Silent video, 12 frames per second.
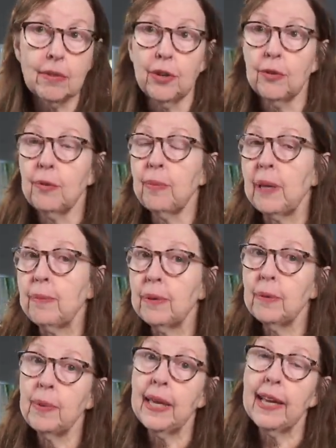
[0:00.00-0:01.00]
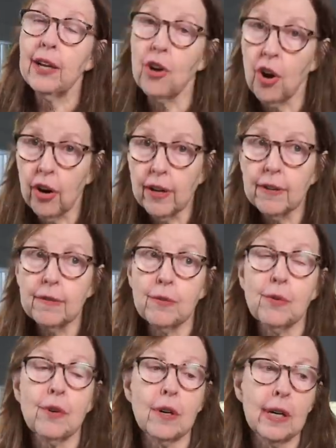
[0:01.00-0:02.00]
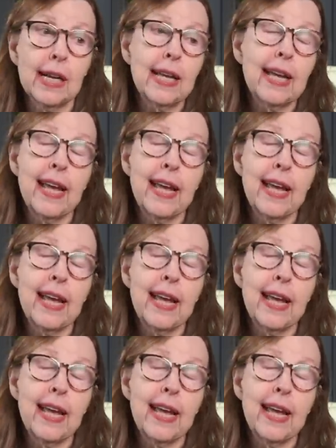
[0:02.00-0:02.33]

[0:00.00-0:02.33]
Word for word: you know, people being carnivore.